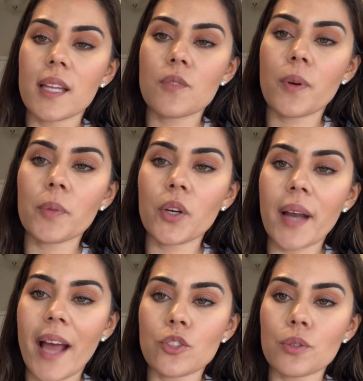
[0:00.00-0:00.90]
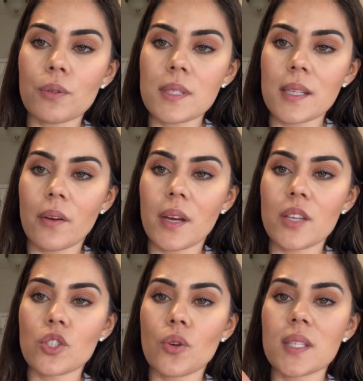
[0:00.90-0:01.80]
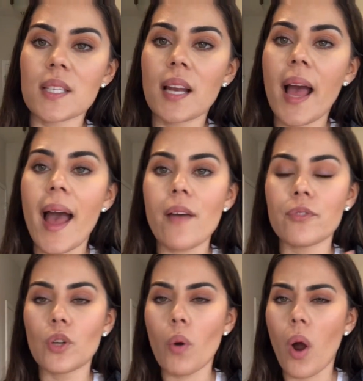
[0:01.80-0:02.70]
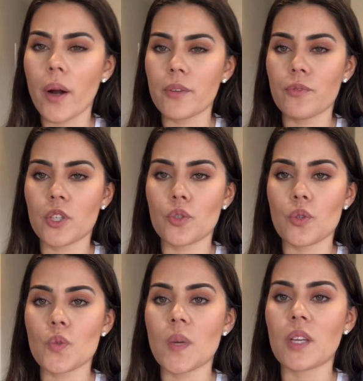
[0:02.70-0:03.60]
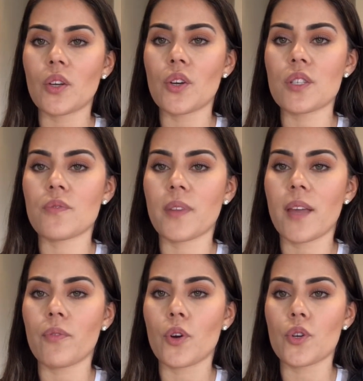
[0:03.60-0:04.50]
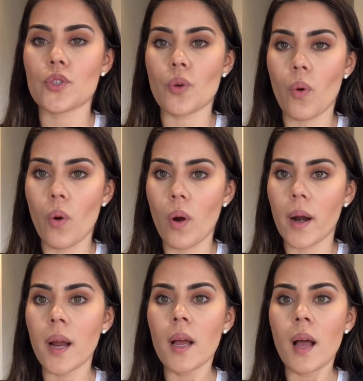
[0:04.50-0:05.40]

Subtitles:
It's from their natural series, so it's gonna have no artificial sweeteners, flavors, or